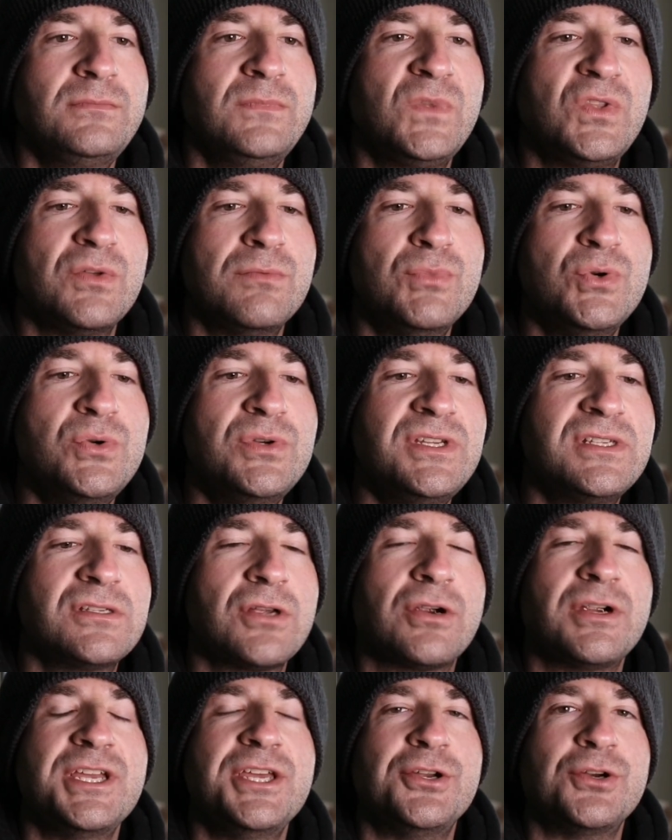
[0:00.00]
the moon is
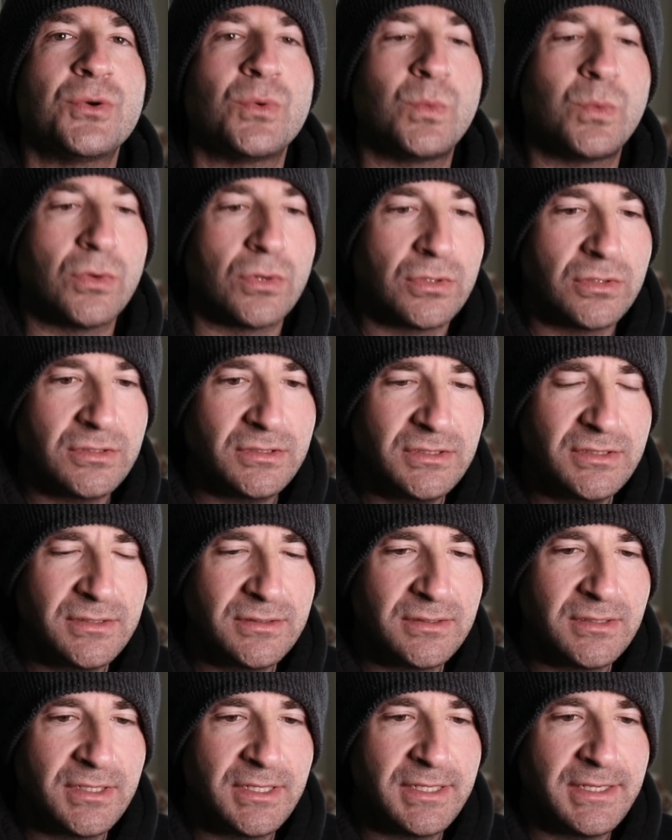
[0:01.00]
our inner world.
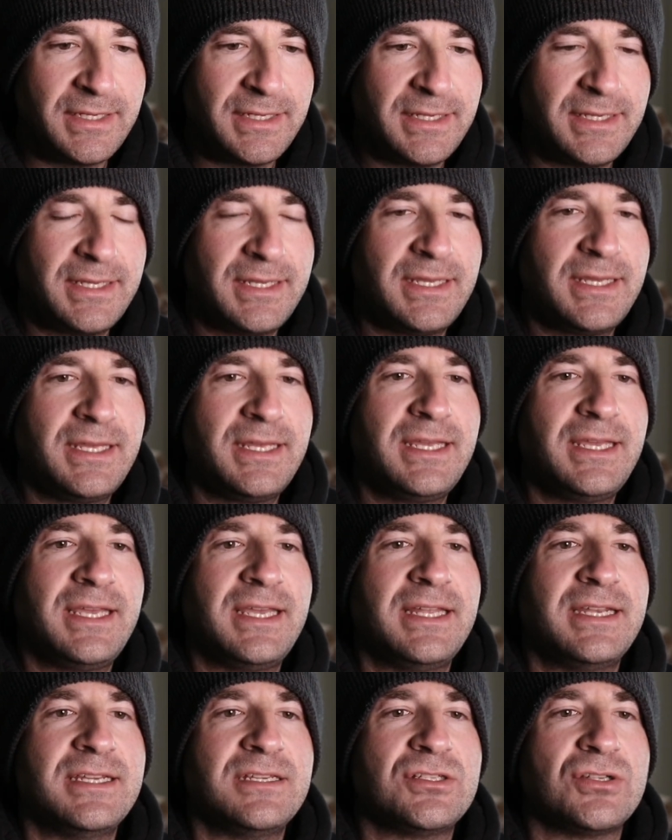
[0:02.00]

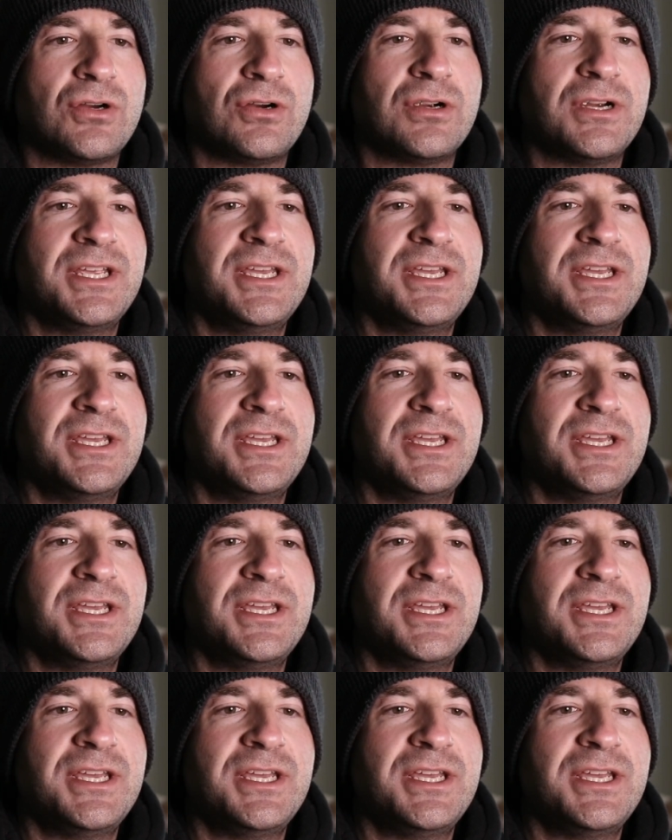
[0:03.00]
It is our